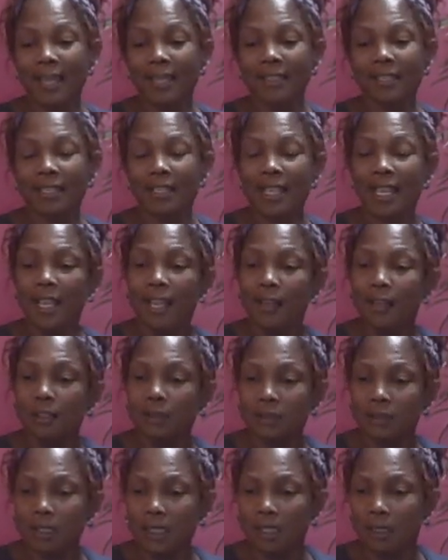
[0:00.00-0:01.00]
and then
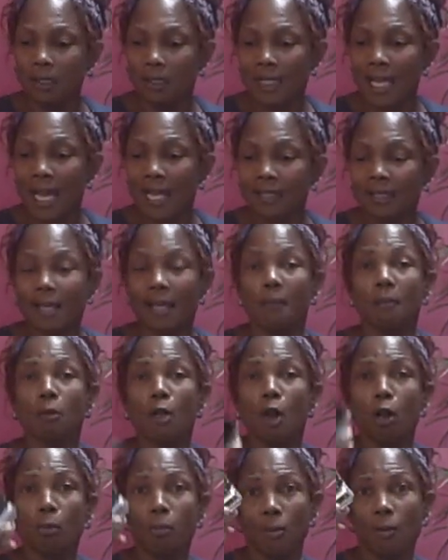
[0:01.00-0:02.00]
here's the goddamn
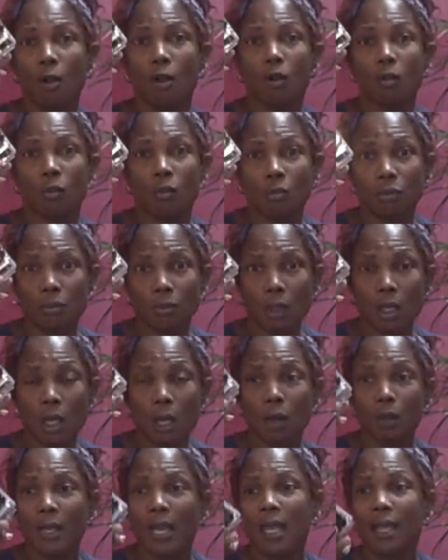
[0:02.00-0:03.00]
GoPro.
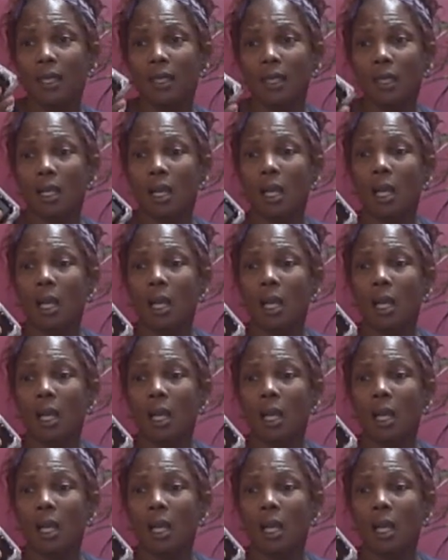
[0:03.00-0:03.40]
Okay?